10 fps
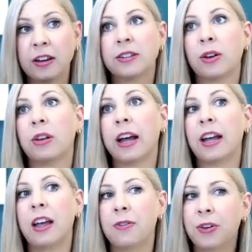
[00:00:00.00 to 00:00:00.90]
So,
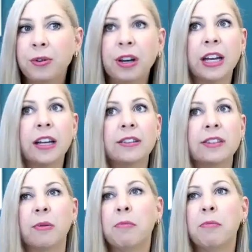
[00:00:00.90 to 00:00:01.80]
like, if you need some